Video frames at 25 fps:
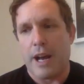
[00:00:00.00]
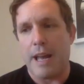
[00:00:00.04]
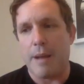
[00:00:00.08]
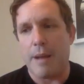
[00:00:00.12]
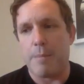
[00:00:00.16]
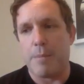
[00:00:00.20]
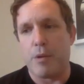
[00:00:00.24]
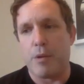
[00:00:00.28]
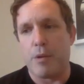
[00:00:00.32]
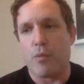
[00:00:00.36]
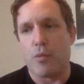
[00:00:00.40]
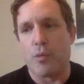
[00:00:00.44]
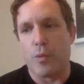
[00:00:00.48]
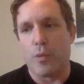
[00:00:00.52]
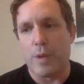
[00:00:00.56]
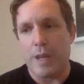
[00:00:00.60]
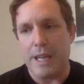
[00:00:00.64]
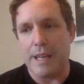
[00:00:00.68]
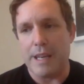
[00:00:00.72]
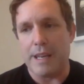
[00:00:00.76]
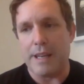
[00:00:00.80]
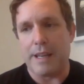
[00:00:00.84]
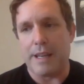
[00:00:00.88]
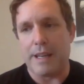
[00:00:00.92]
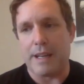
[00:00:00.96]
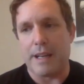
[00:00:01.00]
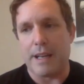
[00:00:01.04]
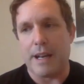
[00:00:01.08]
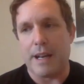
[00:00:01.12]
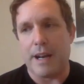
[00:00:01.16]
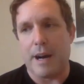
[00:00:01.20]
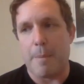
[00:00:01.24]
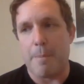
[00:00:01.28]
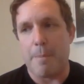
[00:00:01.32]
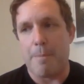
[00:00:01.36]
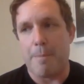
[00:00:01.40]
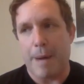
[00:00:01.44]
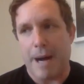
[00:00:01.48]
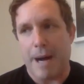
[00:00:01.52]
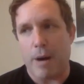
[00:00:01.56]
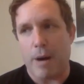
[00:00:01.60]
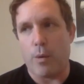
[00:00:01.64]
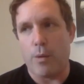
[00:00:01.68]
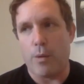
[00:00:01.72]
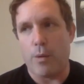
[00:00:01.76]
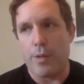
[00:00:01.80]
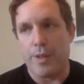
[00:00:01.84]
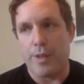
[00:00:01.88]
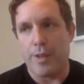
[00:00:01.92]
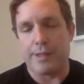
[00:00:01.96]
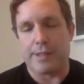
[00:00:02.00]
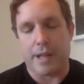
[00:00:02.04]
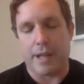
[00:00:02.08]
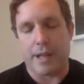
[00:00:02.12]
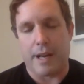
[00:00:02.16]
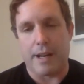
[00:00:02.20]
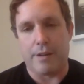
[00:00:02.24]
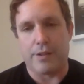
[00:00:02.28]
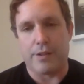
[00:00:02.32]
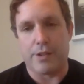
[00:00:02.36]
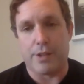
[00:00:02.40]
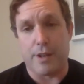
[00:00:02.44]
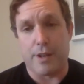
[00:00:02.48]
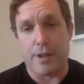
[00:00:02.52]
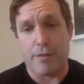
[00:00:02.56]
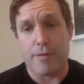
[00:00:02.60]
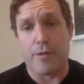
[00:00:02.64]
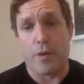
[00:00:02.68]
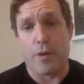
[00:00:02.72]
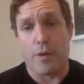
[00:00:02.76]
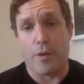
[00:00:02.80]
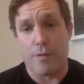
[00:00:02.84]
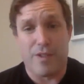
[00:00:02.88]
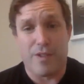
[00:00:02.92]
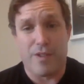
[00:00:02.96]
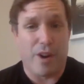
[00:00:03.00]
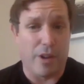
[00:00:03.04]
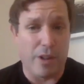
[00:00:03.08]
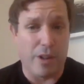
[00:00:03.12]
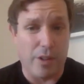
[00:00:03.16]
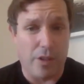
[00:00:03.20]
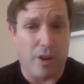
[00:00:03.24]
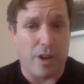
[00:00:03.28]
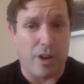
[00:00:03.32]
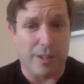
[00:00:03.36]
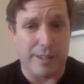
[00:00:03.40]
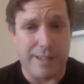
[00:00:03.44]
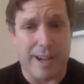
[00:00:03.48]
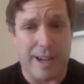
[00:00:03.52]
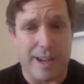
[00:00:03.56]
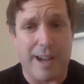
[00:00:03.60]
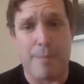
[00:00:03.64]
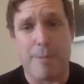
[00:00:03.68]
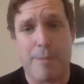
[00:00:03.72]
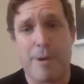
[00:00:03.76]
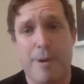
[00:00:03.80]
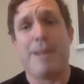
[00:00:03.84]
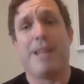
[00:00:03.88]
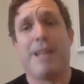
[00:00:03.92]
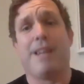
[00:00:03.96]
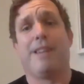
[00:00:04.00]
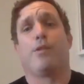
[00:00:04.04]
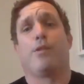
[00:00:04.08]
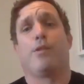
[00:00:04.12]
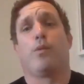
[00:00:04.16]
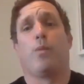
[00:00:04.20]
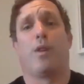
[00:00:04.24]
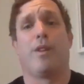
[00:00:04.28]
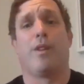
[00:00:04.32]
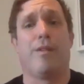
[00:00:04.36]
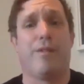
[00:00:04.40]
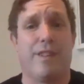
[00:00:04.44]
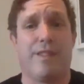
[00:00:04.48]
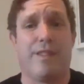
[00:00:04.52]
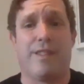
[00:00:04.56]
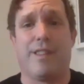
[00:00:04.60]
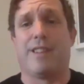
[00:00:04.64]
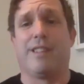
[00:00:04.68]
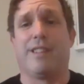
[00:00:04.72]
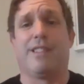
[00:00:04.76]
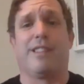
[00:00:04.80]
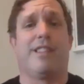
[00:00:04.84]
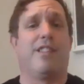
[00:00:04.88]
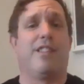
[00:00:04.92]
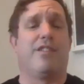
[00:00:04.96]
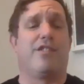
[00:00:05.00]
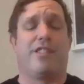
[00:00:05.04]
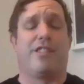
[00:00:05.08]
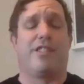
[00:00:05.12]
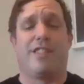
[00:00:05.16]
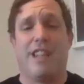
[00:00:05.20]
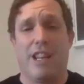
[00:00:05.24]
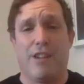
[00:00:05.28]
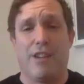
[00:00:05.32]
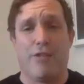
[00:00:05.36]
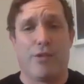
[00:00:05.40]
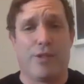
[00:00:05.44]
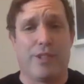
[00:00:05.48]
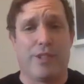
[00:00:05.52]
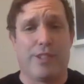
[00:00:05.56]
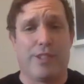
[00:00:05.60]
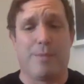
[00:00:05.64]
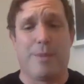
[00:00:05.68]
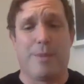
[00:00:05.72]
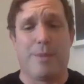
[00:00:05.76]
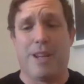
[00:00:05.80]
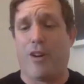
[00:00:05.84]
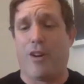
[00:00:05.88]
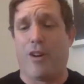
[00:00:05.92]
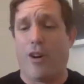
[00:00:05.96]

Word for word: had been reading about this kind of stuff for a very long time. I mean, it's one of the things that just interests me.